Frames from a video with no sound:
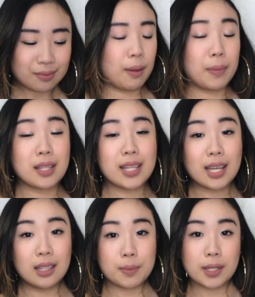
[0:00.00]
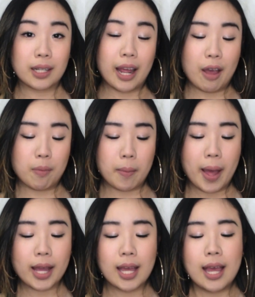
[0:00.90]
And my second lipstick that I have in my
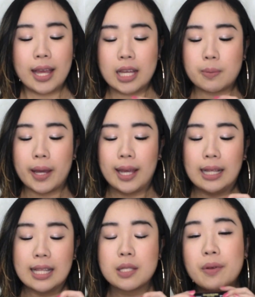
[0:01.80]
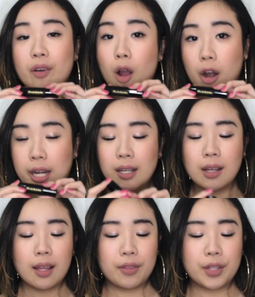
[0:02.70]
bag is by Elizabeth Arden.
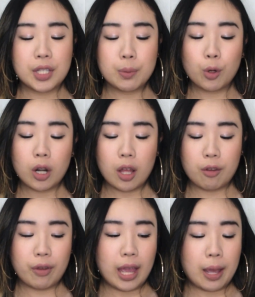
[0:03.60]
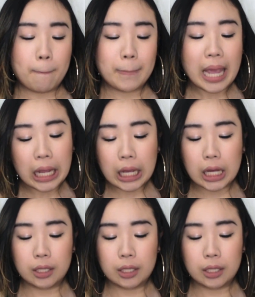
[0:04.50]
This is more of a pink.